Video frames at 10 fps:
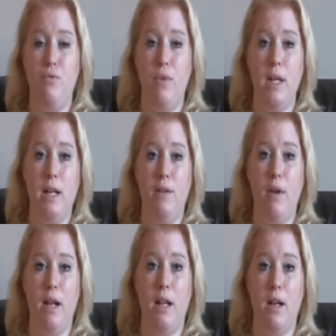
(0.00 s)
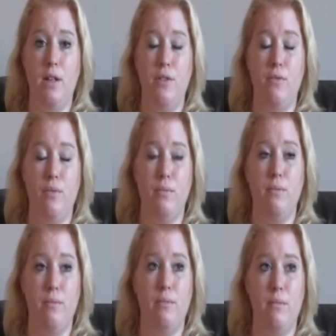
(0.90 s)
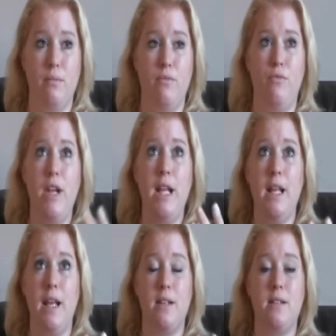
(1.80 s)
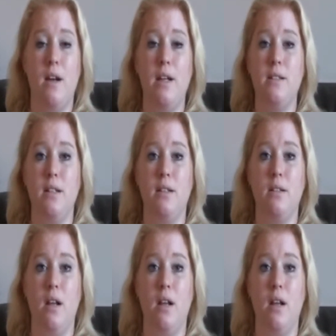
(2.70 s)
really, really really excited.